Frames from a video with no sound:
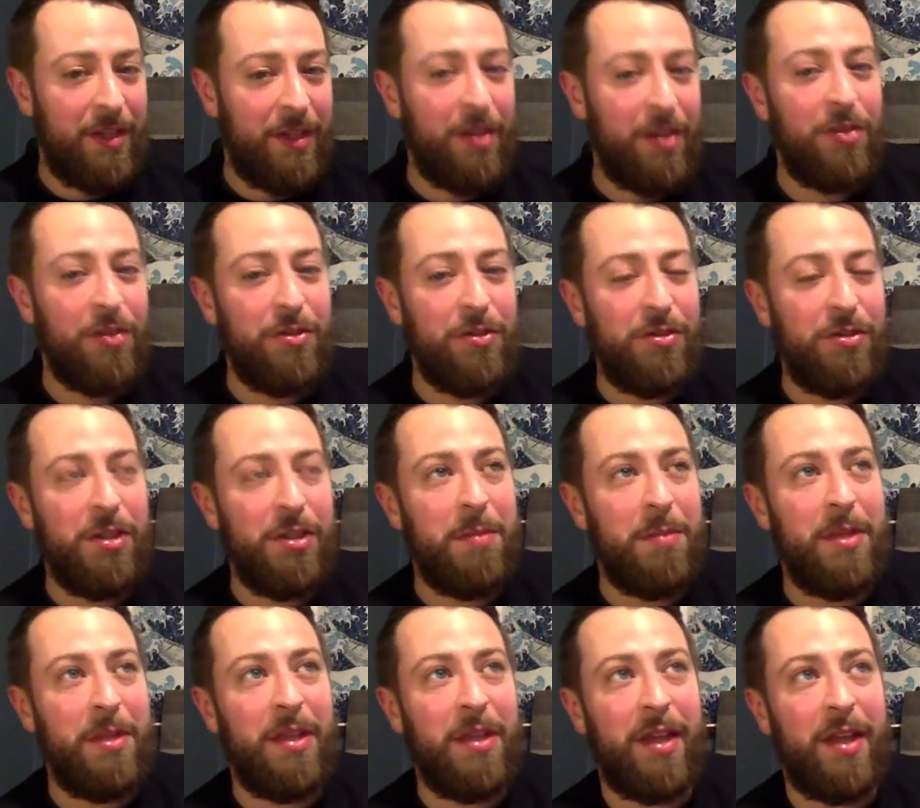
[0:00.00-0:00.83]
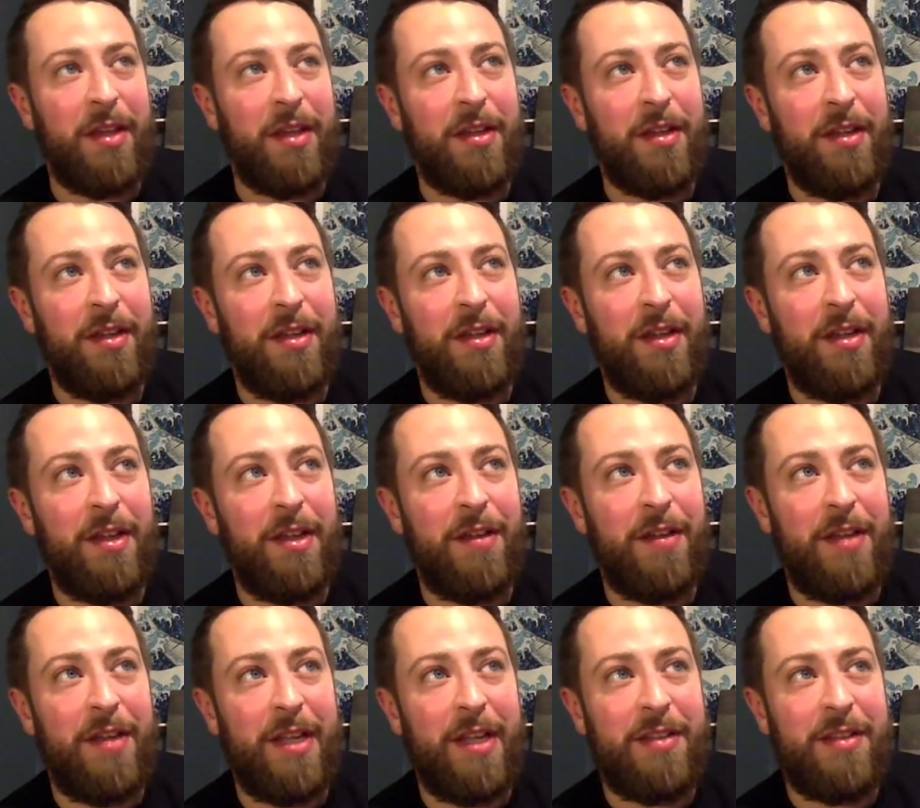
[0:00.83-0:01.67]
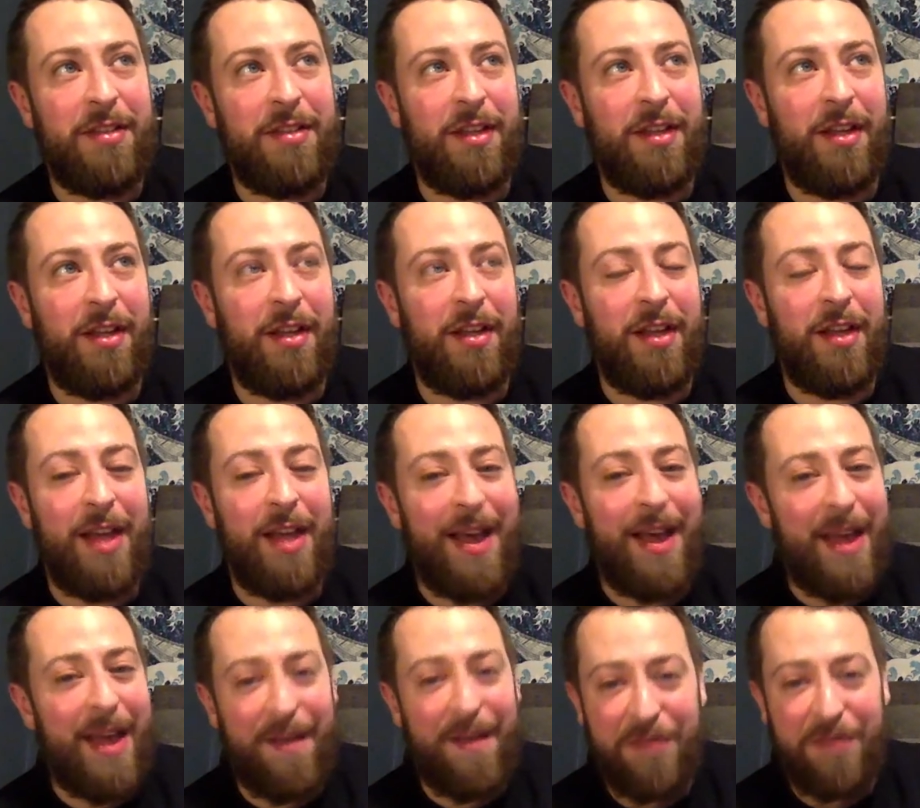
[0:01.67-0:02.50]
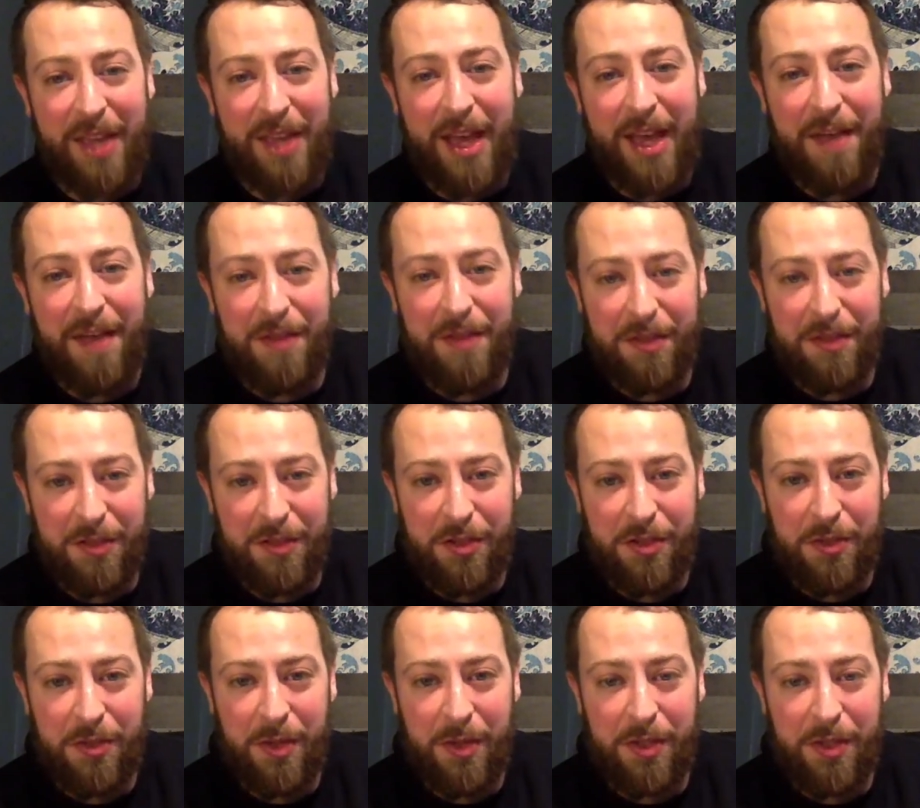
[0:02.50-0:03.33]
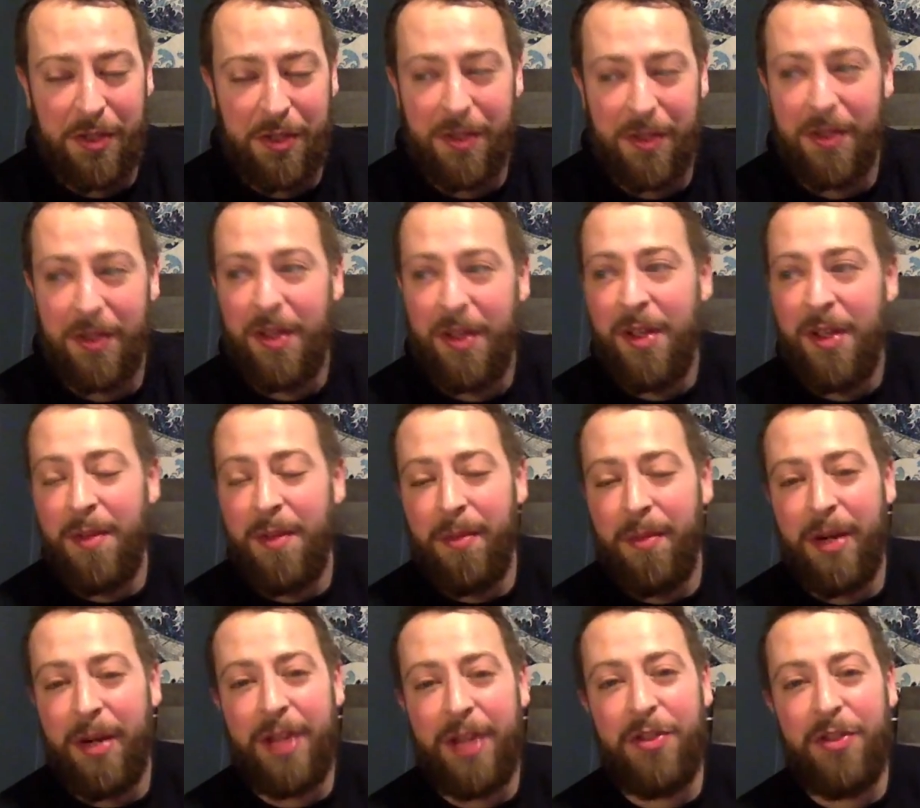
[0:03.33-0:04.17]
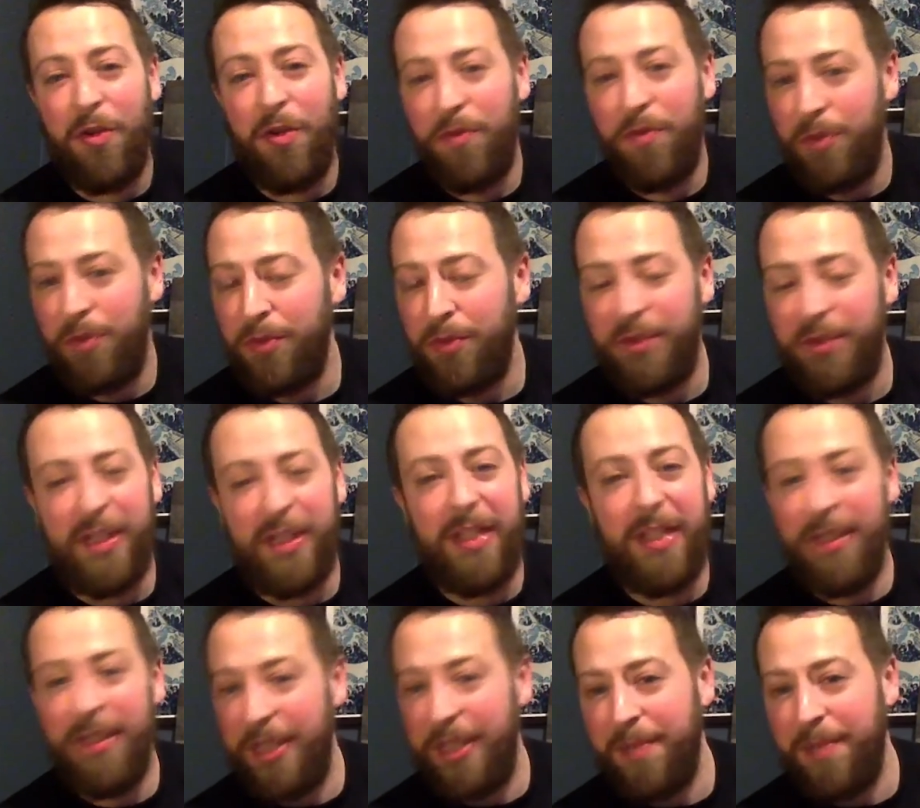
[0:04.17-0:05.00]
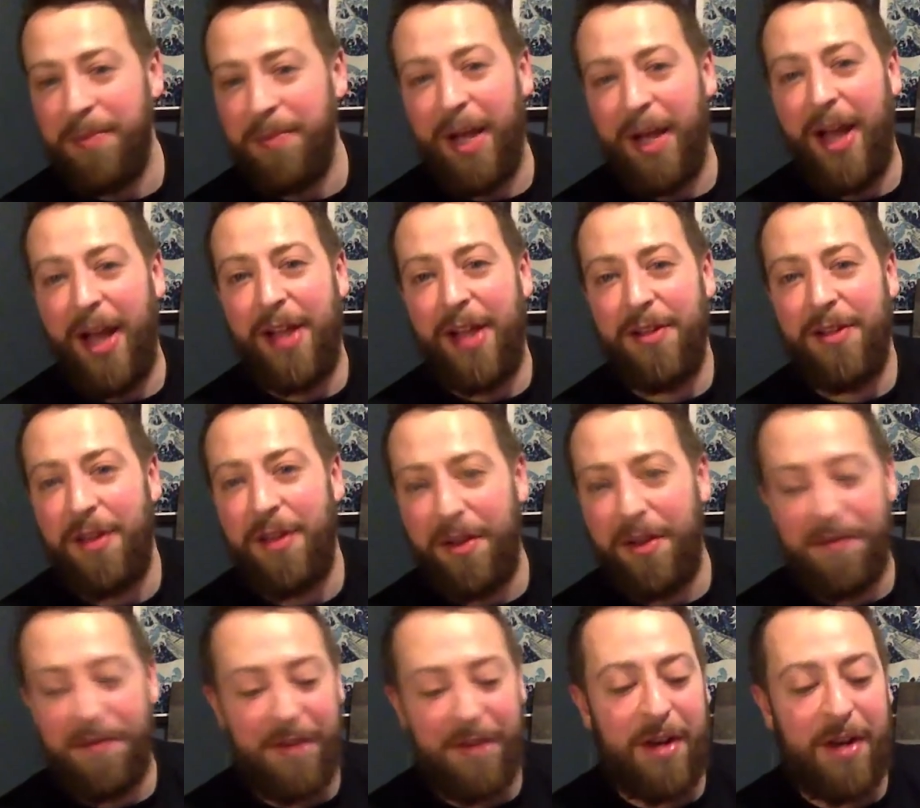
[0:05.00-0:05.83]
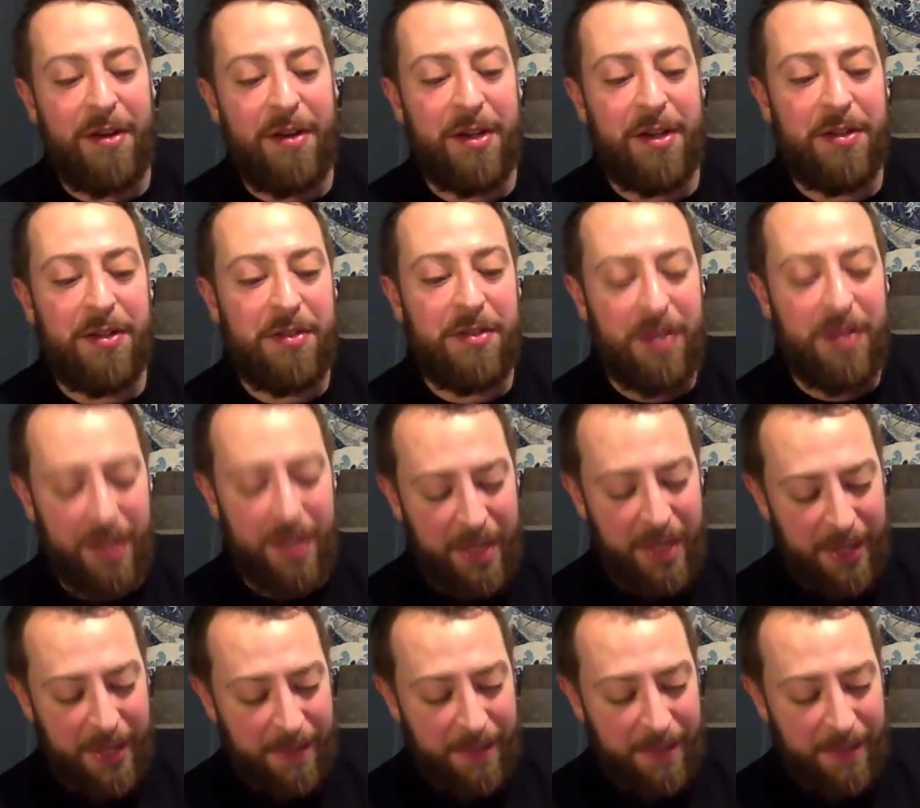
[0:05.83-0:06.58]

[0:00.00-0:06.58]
It'll usually be it's a I have to have it situation. But I don't routinely buy a lot of variants.